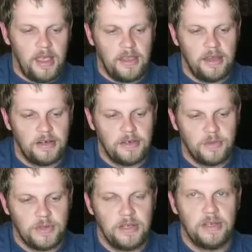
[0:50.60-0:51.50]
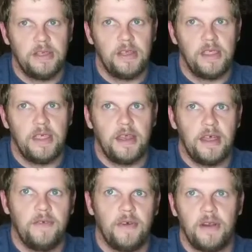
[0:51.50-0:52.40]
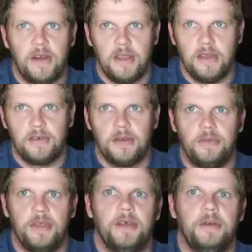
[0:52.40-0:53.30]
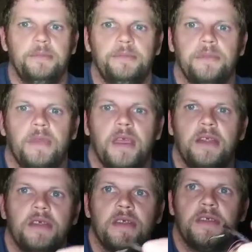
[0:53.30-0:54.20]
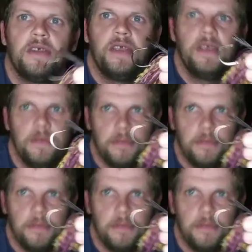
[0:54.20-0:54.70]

Here's one that I've already trimmed up. As you can see,